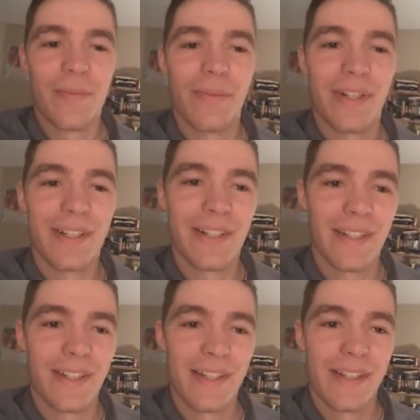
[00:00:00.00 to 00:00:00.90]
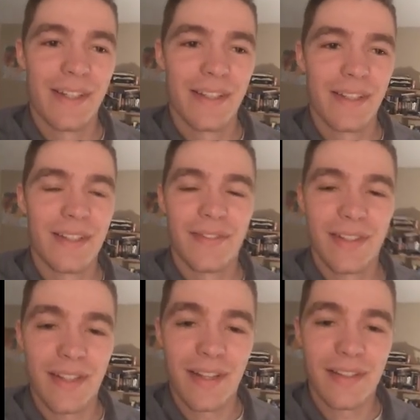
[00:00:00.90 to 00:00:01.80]
but it's
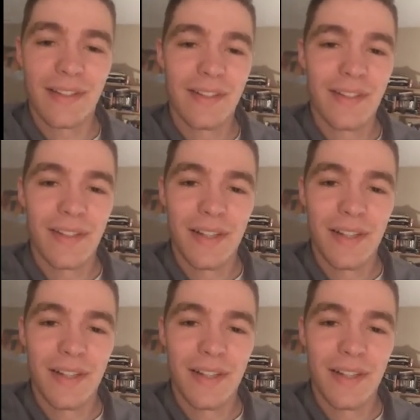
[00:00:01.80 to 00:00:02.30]
fantastic.